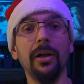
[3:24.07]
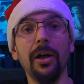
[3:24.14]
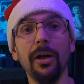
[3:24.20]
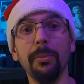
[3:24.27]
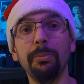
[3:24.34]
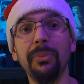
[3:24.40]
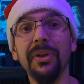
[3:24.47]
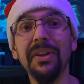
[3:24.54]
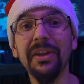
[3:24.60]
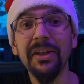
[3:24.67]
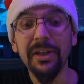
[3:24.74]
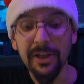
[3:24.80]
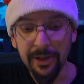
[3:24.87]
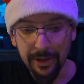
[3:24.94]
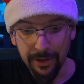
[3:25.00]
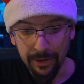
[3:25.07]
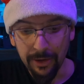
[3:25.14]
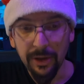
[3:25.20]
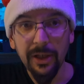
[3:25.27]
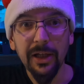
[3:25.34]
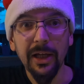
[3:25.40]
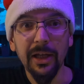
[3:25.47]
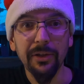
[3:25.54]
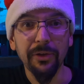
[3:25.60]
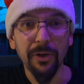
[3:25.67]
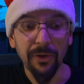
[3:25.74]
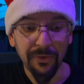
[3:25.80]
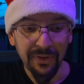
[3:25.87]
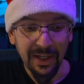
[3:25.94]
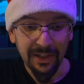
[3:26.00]
up in the air and
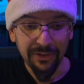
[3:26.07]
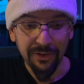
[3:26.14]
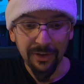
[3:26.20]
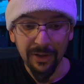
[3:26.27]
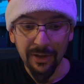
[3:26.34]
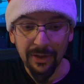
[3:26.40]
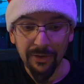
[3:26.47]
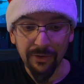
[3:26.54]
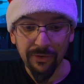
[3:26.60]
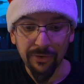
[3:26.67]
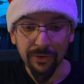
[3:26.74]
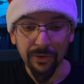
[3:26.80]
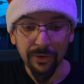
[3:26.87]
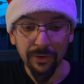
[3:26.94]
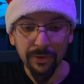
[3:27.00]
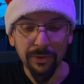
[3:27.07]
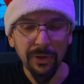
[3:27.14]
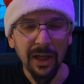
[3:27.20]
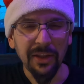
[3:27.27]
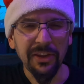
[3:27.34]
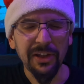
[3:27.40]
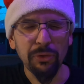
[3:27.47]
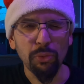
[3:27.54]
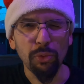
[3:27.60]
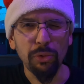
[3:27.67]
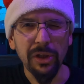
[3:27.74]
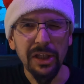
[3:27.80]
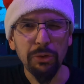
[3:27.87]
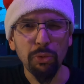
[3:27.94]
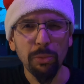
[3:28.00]
all that. So I think
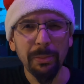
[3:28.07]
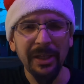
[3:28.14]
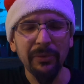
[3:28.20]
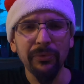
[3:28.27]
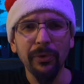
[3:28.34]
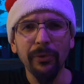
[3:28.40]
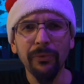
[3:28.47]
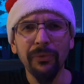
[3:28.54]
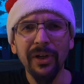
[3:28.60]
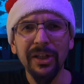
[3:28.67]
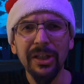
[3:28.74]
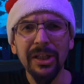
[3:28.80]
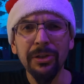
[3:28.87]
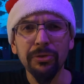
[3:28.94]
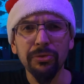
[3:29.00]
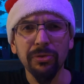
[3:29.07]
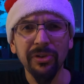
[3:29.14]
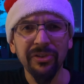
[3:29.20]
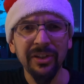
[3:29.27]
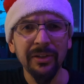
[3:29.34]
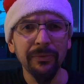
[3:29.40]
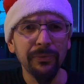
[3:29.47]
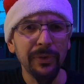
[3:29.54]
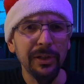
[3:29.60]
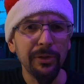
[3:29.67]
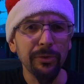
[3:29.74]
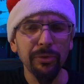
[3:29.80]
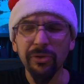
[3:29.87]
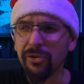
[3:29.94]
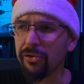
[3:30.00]
it would make for very interesting
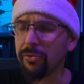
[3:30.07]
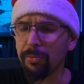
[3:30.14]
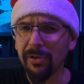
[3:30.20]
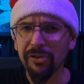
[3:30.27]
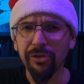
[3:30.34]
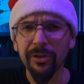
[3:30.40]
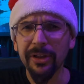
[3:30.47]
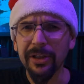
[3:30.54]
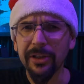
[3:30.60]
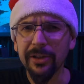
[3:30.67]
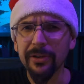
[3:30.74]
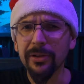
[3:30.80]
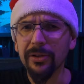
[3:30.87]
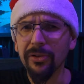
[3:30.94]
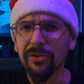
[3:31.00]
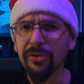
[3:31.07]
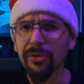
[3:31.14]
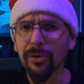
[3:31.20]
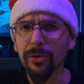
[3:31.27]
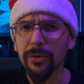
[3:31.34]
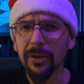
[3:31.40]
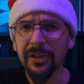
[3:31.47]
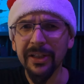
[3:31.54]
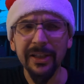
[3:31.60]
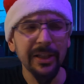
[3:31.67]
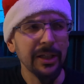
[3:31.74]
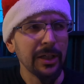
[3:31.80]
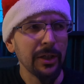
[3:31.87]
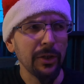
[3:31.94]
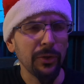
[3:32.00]
videos, especially here in Scotland, eh,
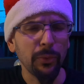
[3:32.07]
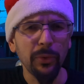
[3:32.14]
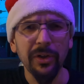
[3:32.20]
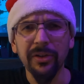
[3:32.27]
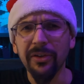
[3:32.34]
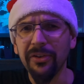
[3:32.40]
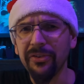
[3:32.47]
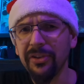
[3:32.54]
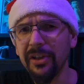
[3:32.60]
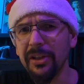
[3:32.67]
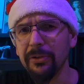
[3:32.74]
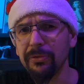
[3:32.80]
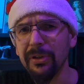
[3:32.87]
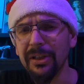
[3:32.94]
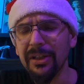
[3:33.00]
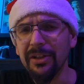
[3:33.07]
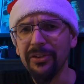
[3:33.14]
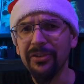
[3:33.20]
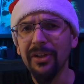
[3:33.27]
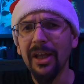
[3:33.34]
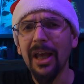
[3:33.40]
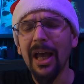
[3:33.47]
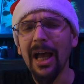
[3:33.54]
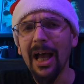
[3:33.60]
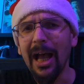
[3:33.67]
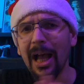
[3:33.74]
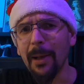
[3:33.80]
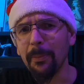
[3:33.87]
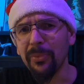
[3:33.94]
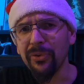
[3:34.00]
where the scenery is
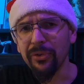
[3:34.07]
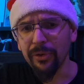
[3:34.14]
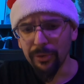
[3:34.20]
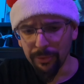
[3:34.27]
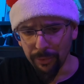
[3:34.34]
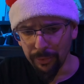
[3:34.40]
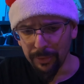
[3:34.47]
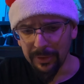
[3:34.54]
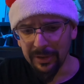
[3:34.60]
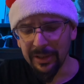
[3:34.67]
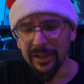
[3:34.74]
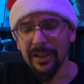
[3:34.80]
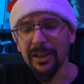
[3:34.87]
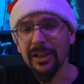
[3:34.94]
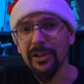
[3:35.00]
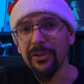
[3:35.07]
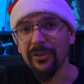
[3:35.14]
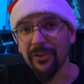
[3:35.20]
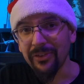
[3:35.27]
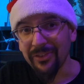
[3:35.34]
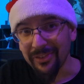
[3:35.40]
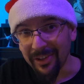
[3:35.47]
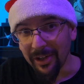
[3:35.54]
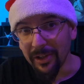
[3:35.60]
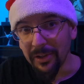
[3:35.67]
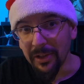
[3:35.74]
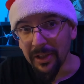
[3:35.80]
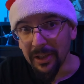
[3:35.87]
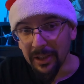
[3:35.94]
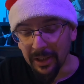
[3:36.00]
absolutely
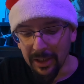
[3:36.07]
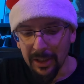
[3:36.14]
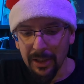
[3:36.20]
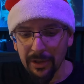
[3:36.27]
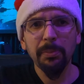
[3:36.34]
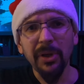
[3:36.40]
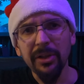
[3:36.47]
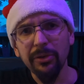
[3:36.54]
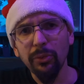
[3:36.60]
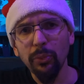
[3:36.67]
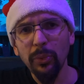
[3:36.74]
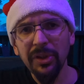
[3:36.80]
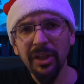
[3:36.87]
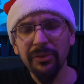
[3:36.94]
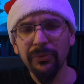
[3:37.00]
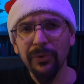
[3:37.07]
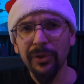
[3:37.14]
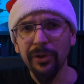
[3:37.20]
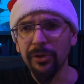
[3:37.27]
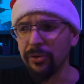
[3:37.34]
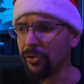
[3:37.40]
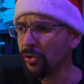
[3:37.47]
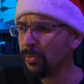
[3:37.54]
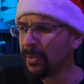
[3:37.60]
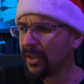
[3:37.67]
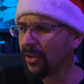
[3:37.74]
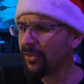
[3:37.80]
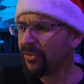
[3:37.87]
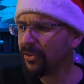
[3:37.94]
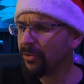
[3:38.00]
stunning. But without further ado,
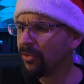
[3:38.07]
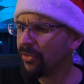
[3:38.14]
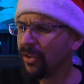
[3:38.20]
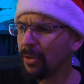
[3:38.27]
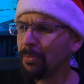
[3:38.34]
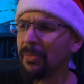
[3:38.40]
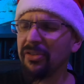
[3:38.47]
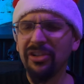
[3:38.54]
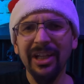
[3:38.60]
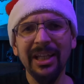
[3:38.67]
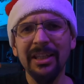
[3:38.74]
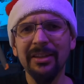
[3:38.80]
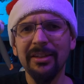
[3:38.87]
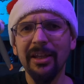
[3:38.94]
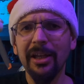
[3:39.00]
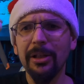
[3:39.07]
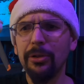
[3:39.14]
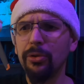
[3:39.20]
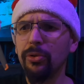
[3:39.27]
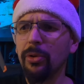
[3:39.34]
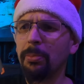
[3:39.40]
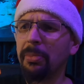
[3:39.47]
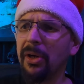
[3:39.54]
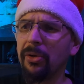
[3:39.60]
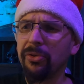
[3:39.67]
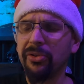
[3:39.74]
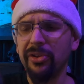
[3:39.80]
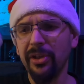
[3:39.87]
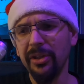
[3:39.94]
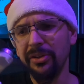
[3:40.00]
because there is not much I can tell you
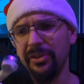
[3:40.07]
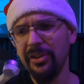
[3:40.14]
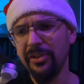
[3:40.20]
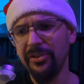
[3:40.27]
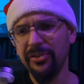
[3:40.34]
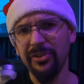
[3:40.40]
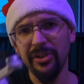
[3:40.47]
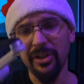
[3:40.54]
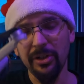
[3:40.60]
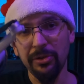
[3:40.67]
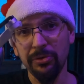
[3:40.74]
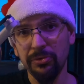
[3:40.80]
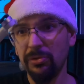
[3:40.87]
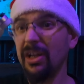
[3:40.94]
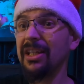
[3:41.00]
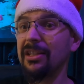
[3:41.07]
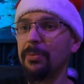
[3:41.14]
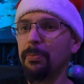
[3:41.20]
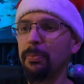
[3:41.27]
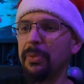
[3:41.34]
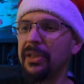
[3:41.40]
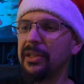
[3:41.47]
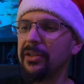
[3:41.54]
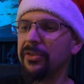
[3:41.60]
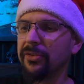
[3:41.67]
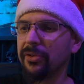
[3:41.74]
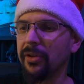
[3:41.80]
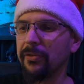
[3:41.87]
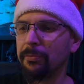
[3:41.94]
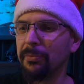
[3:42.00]
about uh, this uh, great
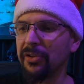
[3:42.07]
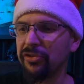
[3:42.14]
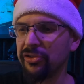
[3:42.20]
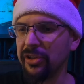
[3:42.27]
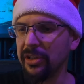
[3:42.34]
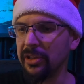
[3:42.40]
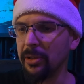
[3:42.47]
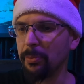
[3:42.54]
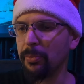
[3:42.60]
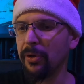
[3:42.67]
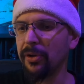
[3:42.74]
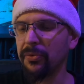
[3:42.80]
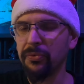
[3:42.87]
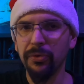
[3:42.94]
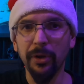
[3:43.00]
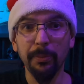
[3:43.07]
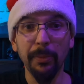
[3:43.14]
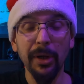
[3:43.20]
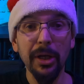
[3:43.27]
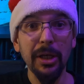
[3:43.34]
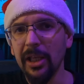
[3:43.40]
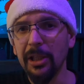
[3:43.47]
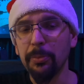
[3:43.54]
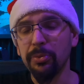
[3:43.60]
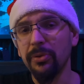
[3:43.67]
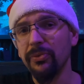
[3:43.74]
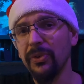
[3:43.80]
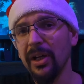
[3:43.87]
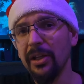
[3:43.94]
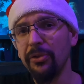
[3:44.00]
piece of machine apart from it
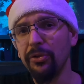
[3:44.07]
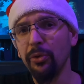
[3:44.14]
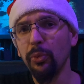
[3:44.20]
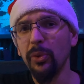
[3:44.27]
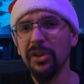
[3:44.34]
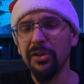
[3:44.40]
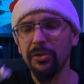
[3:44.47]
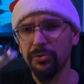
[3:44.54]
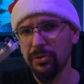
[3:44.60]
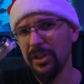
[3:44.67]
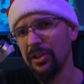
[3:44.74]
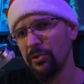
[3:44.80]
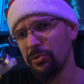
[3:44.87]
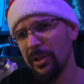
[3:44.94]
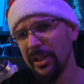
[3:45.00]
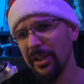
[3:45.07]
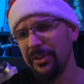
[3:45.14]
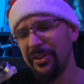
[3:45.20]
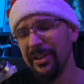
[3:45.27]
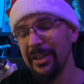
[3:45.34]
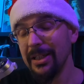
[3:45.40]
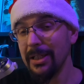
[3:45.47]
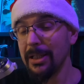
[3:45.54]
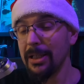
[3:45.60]
provides you with great quality,